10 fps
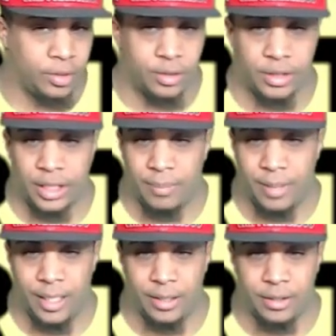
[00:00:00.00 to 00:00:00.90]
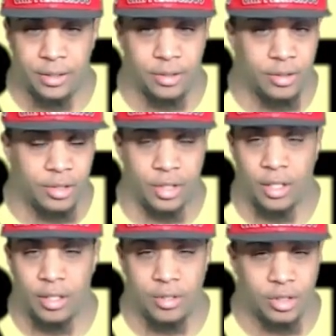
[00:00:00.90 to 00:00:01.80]
Cinemax,
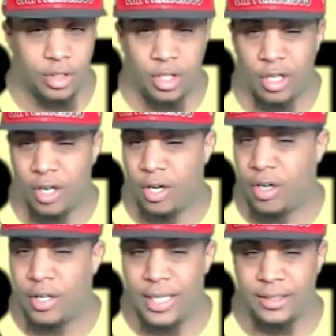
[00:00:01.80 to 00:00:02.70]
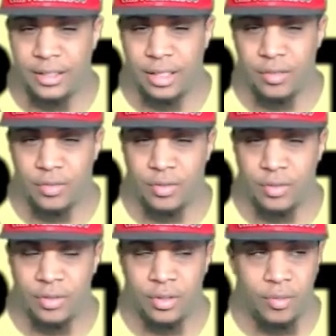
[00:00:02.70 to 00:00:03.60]
Stars, all that stuff
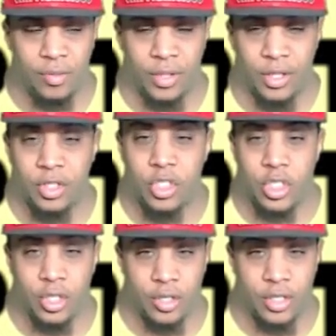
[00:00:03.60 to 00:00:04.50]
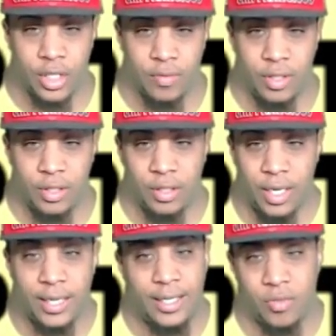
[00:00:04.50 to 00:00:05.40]
with GNR TV.
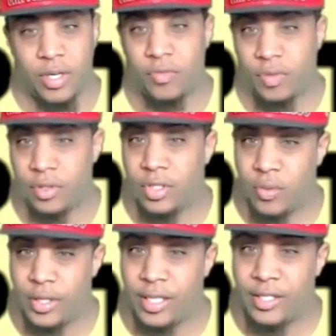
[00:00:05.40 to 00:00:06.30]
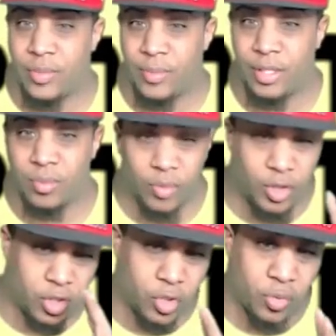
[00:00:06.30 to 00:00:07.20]
And that's right, for only $20 a month
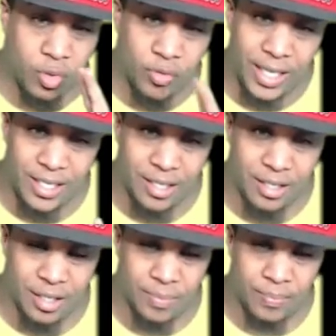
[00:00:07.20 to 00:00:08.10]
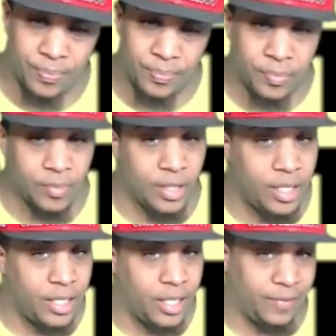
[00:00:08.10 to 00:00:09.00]
with two devices.
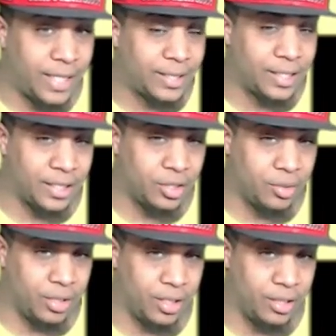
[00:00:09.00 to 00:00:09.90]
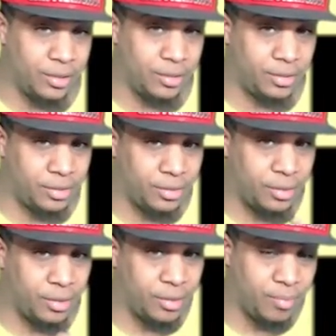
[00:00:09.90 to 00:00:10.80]
And if that doesn't get you to get it,
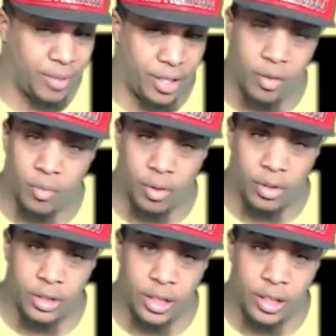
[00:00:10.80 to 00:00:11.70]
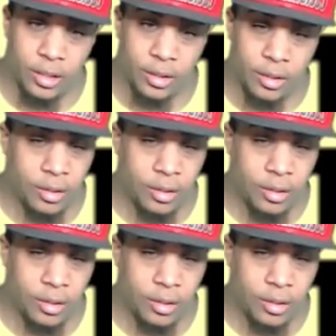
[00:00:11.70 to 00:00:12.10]
being quarantined,